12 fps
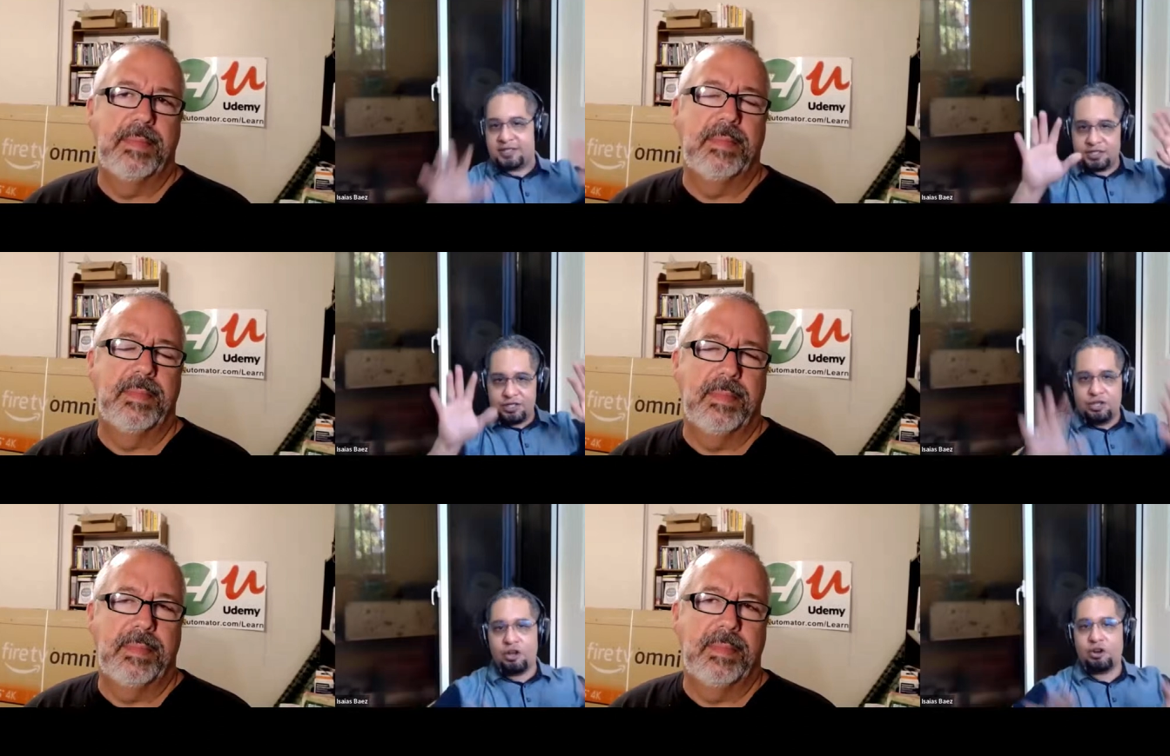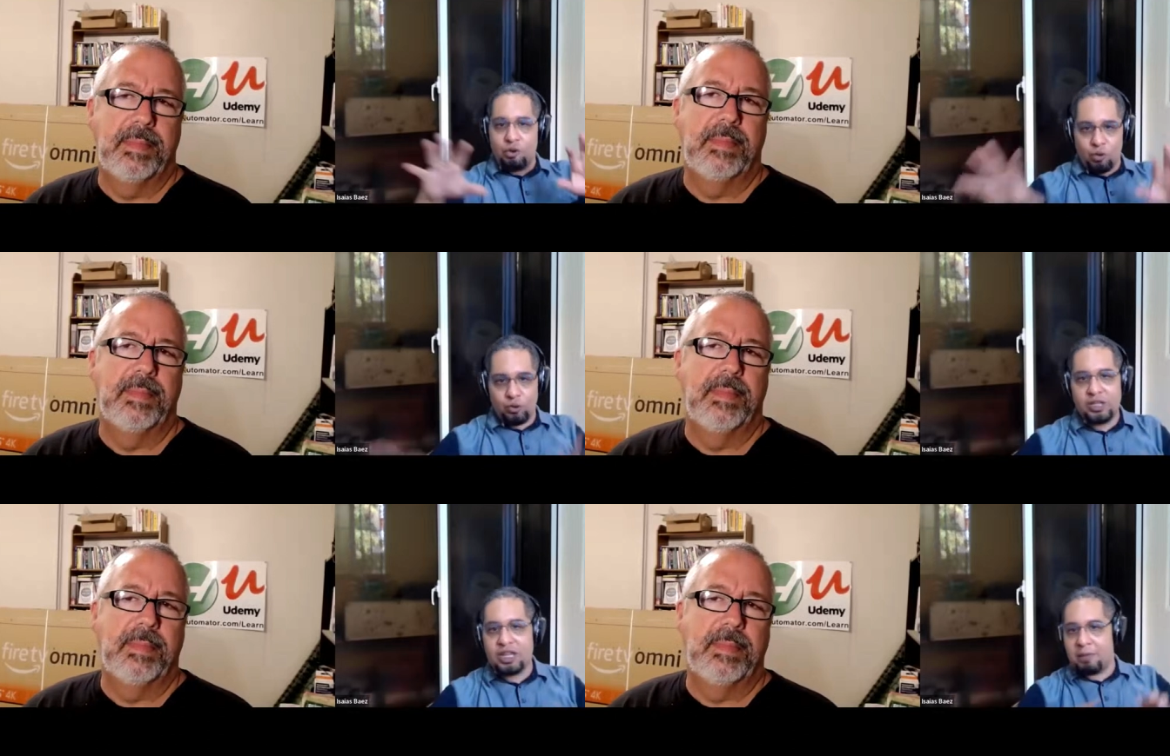Speaker 1: It's not
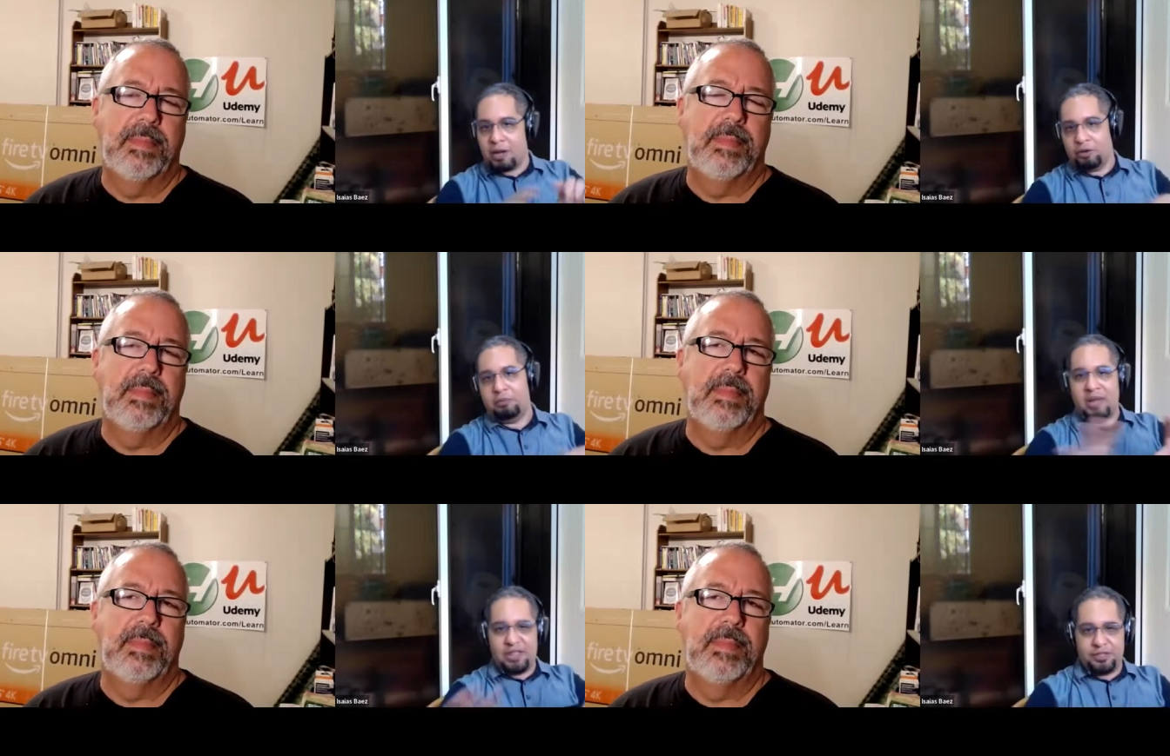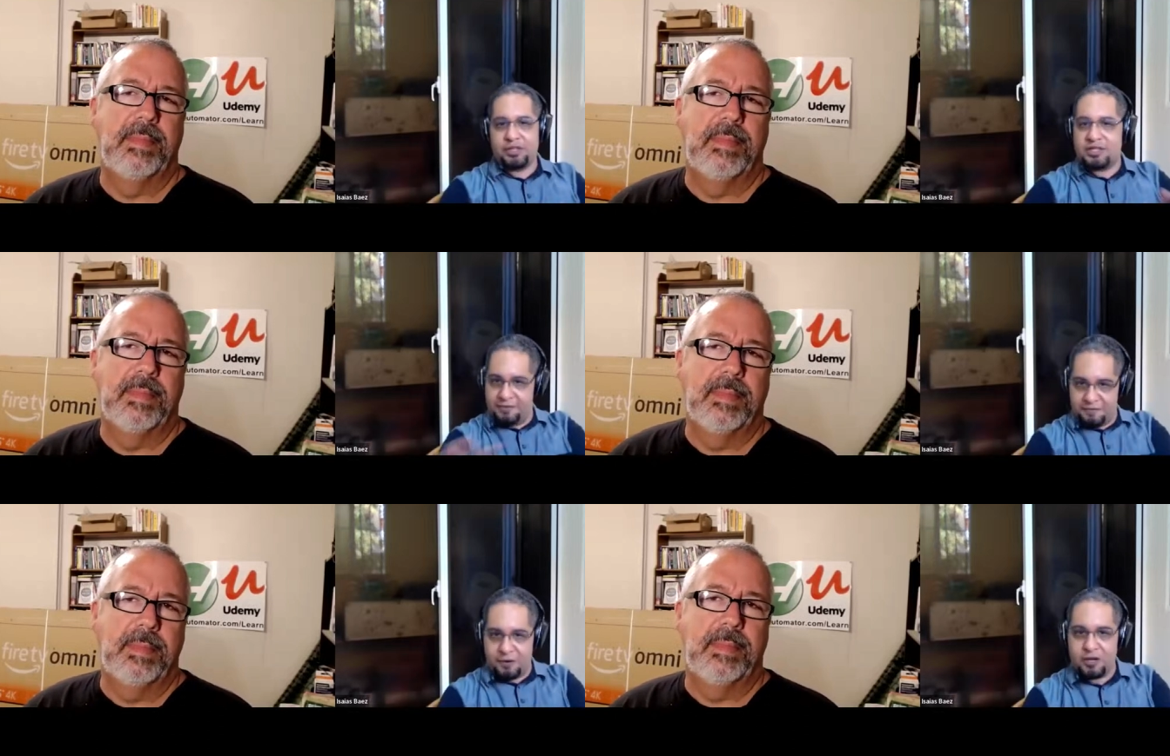only about methods
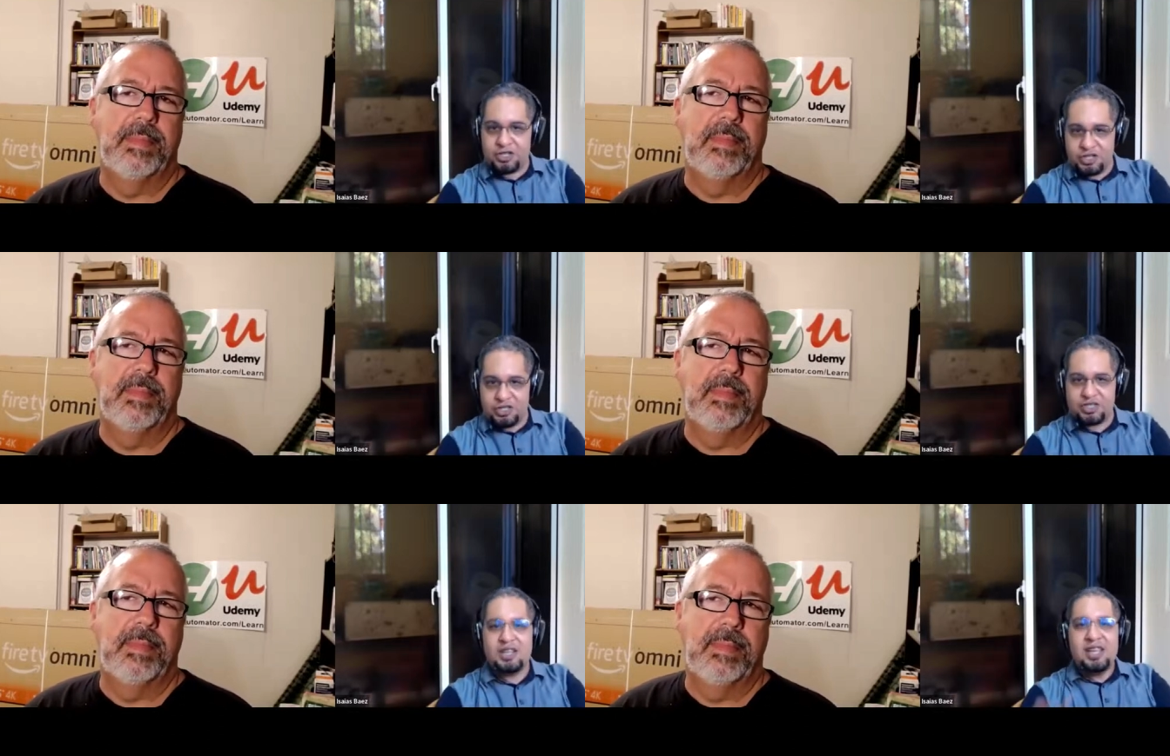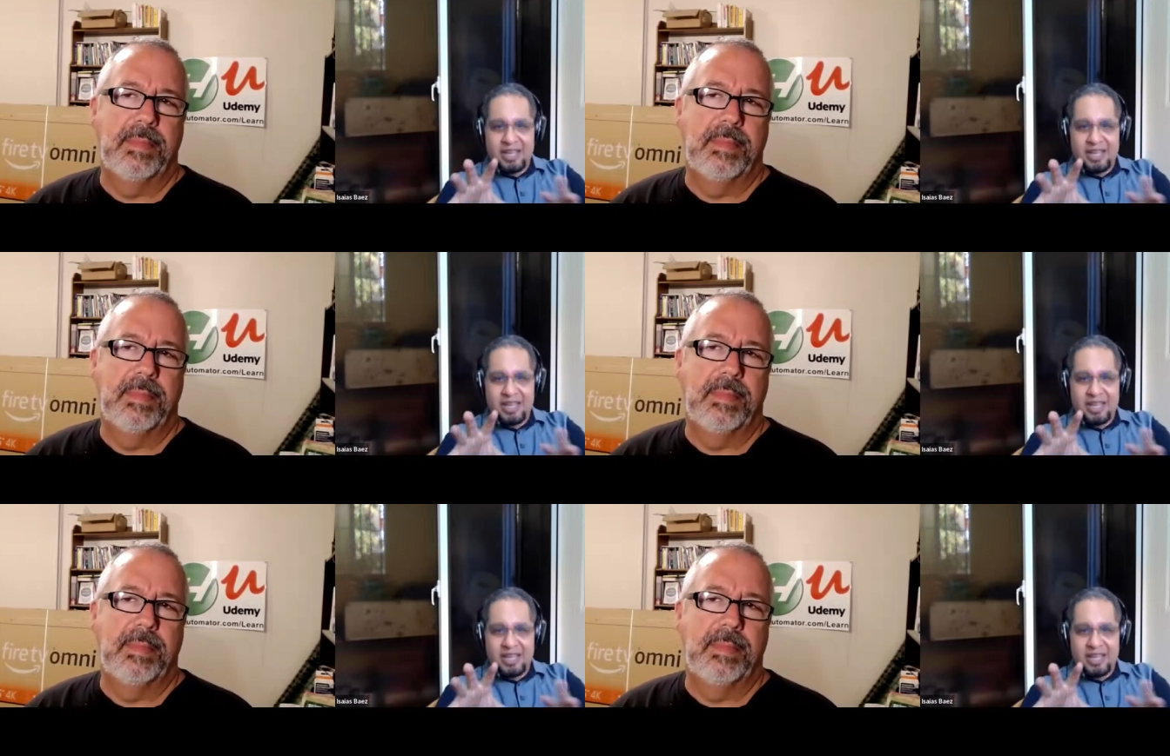and functions.